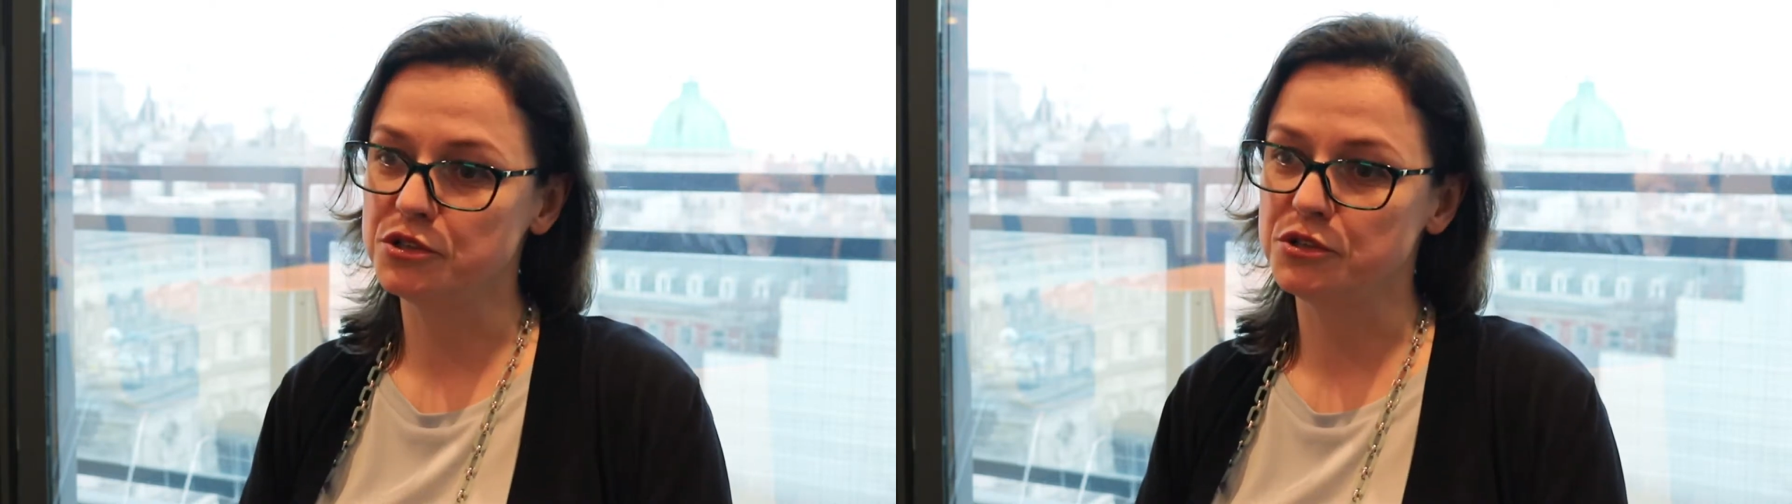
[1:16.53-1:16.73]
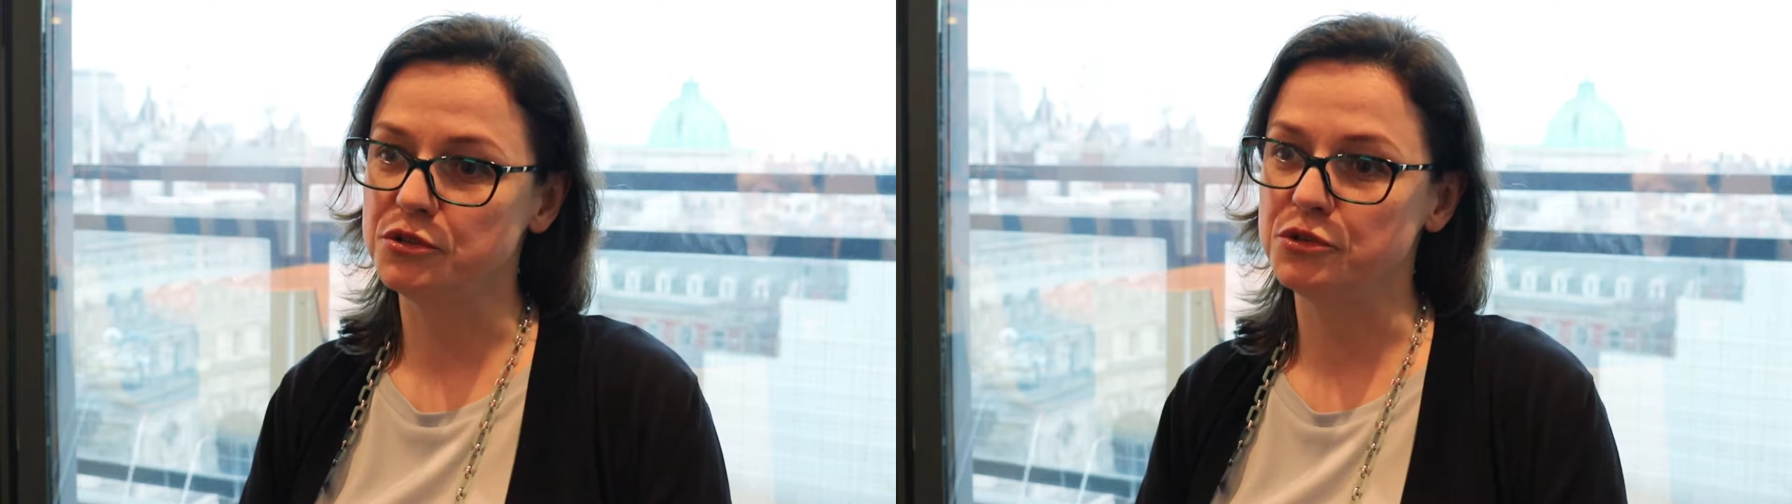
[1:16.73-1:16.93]

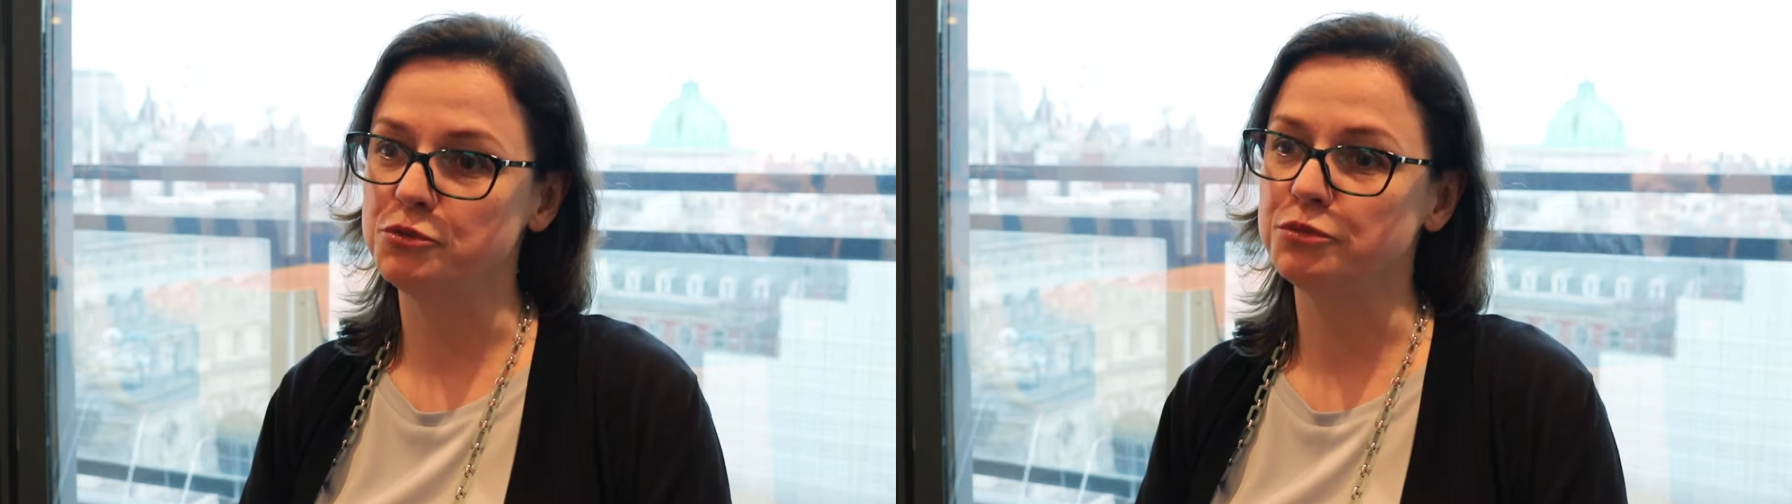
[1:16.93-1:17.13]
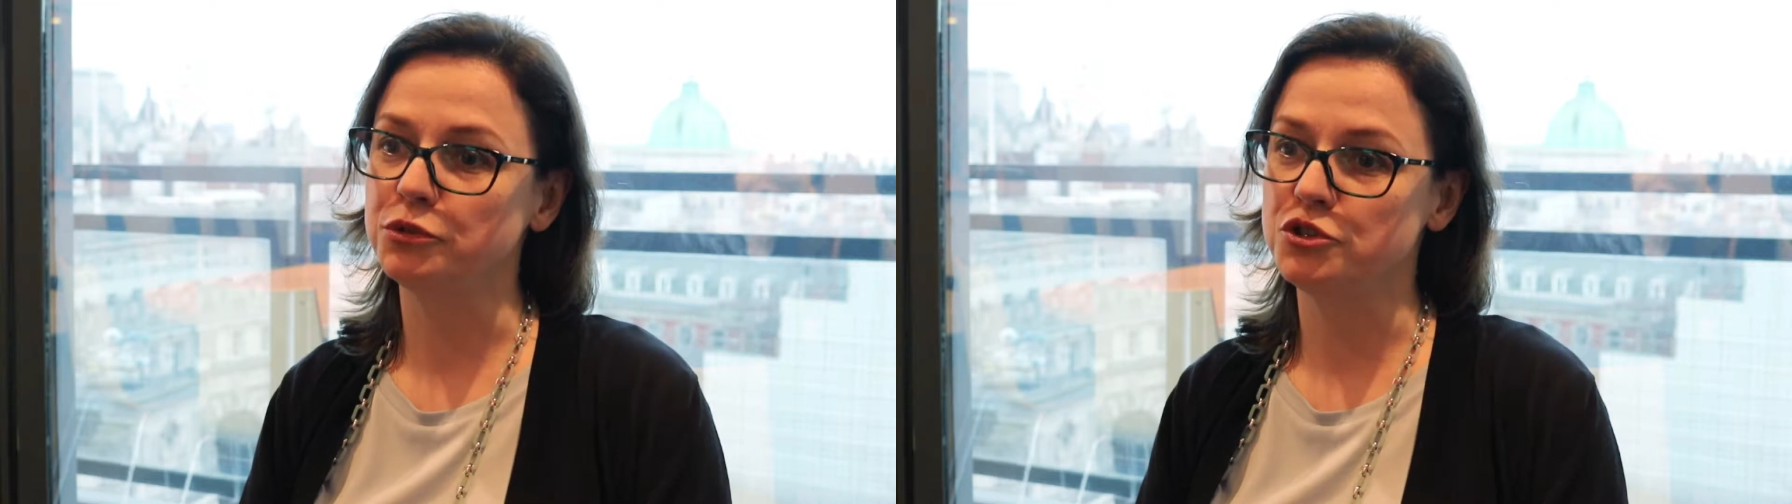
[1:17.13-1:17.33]
to
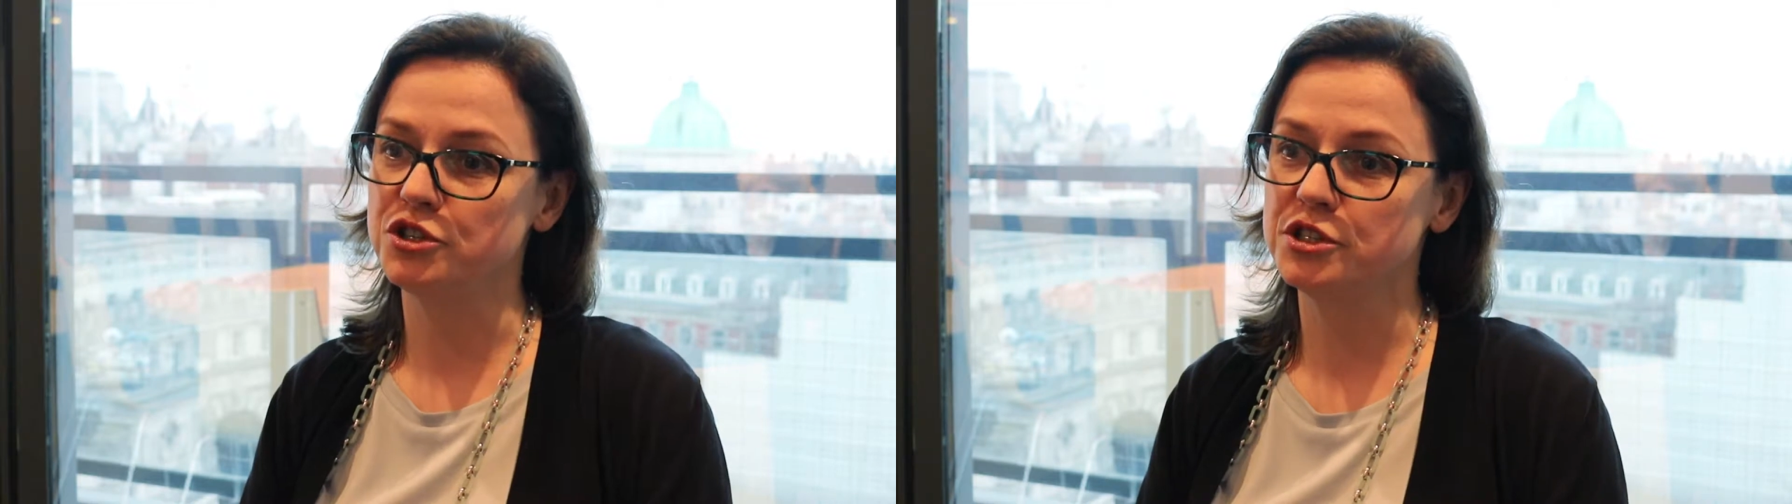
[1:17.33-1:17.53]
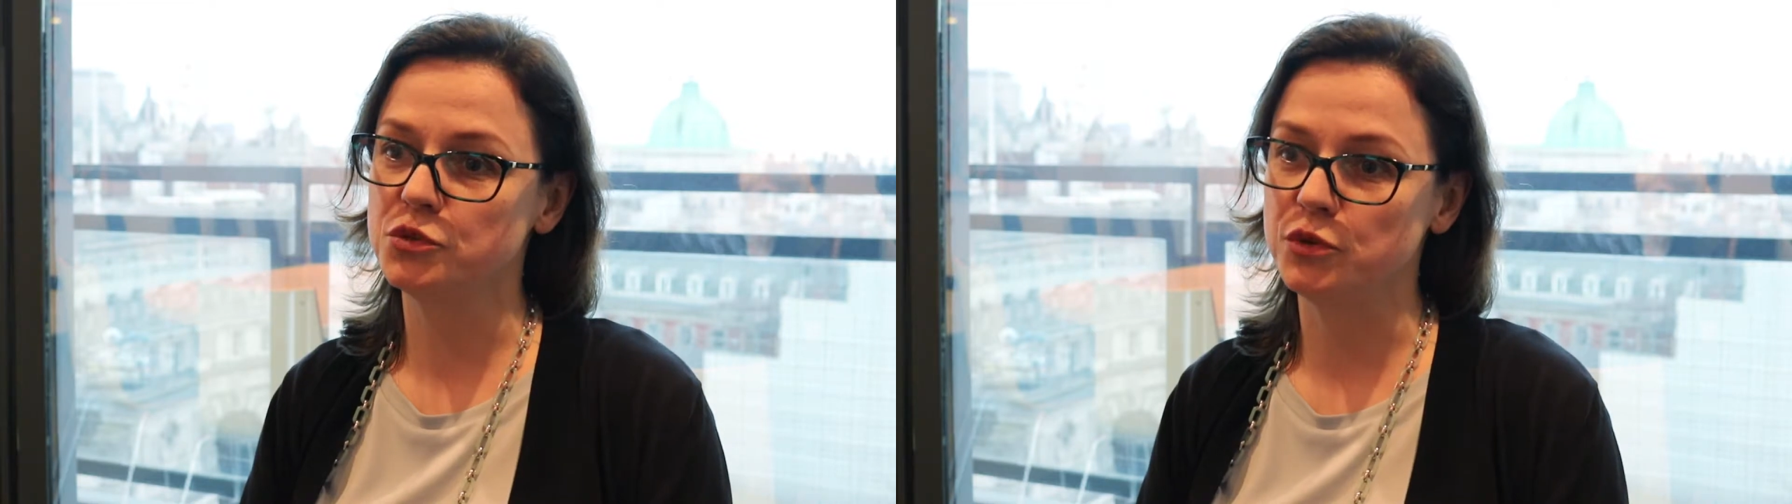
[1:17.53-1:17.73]
do
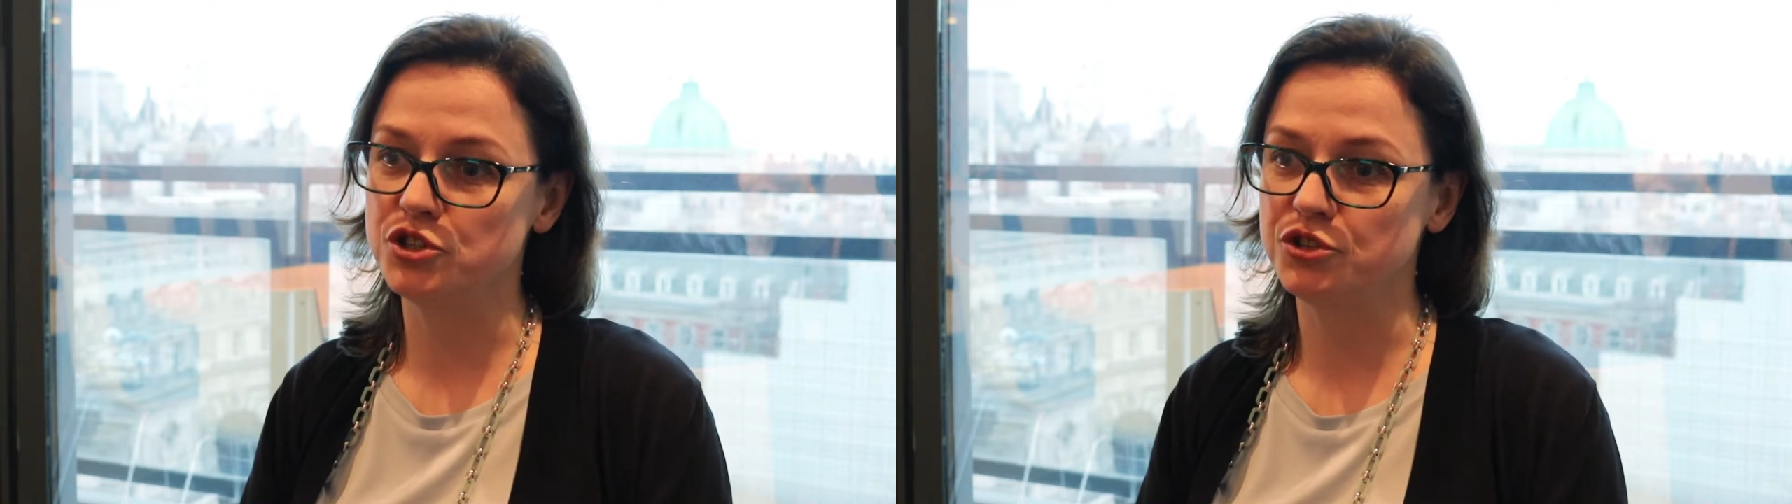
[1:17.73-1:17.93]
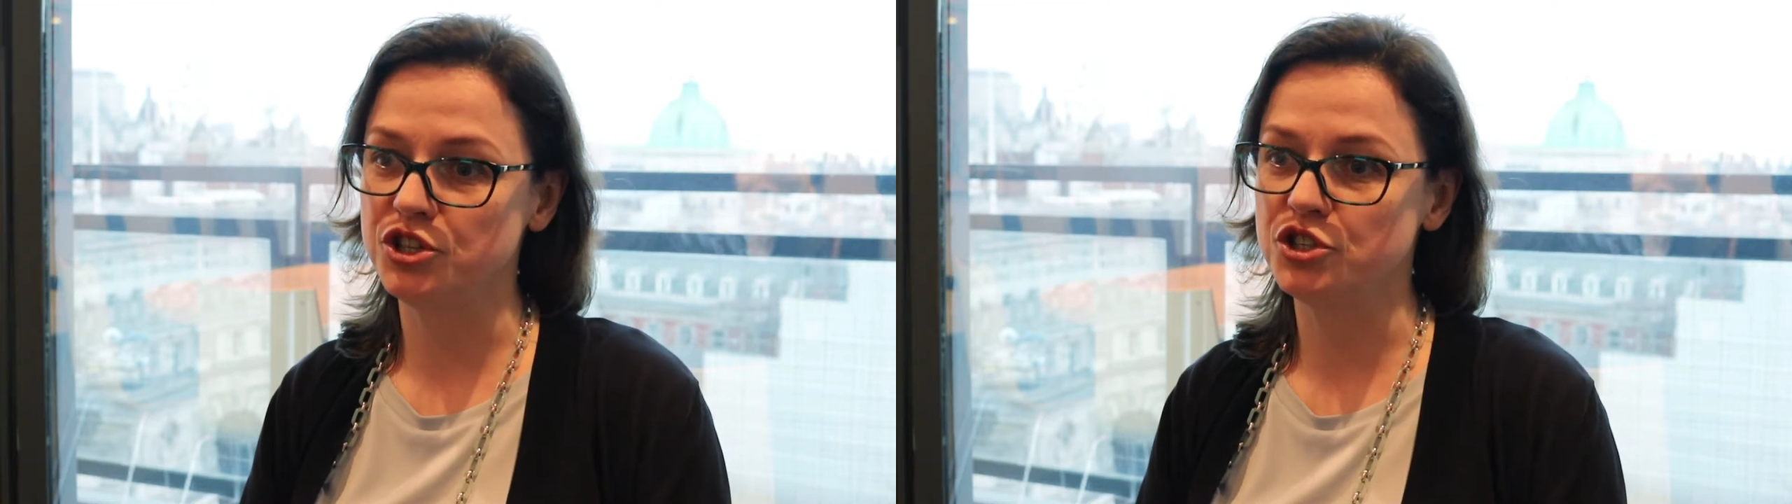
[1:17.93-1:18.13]
projects
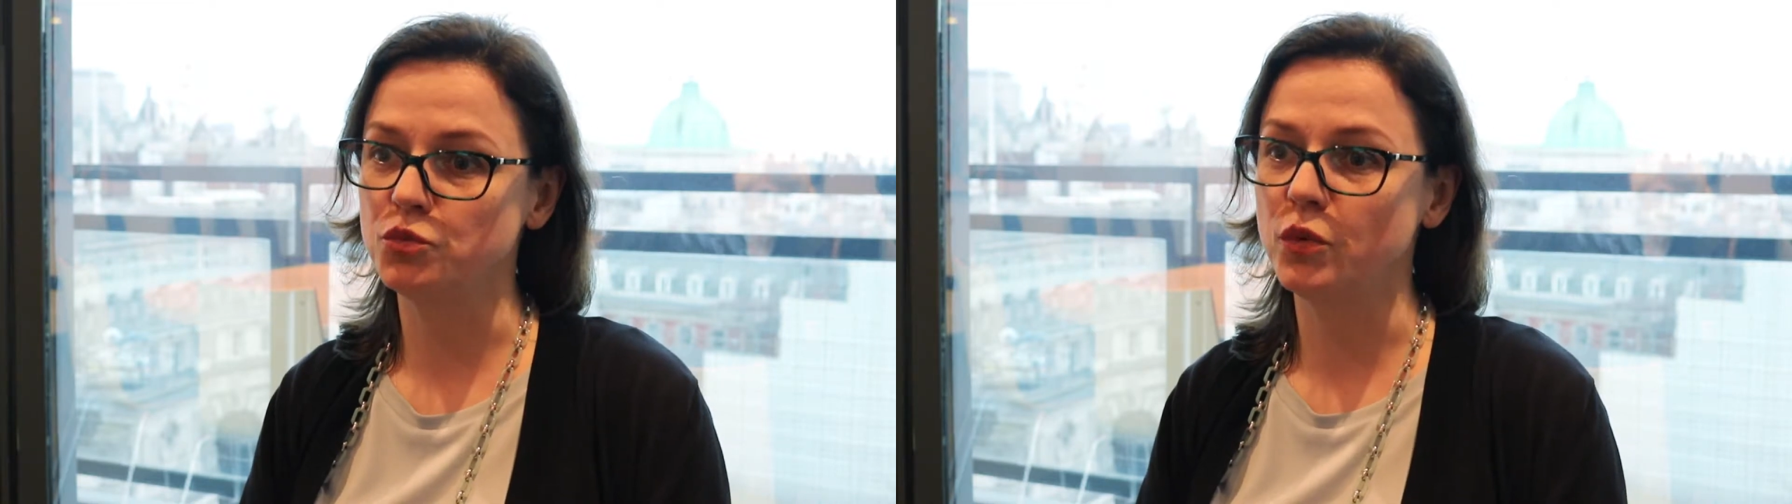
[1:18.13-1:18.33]
which reach